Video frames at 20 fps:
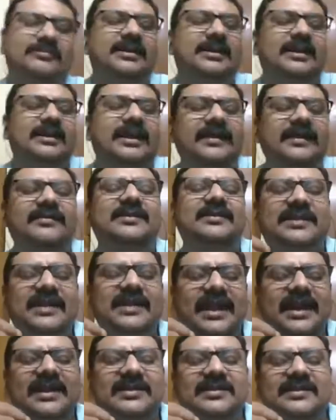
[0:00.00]
In this
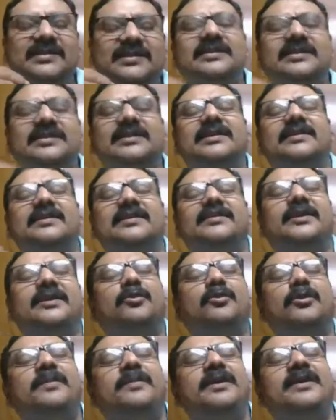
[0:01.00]
case, there would
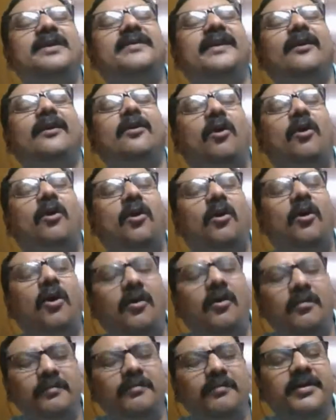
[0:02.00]
be the
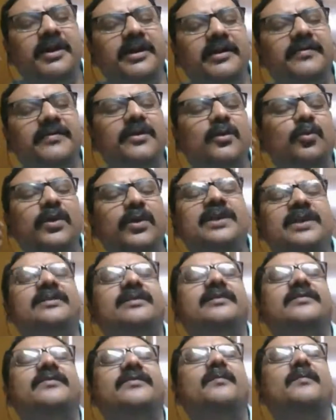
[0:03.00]
Ombre, the winner,
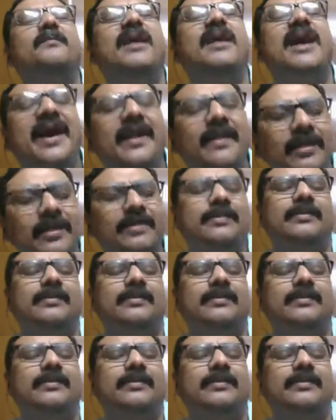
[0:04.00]
the man,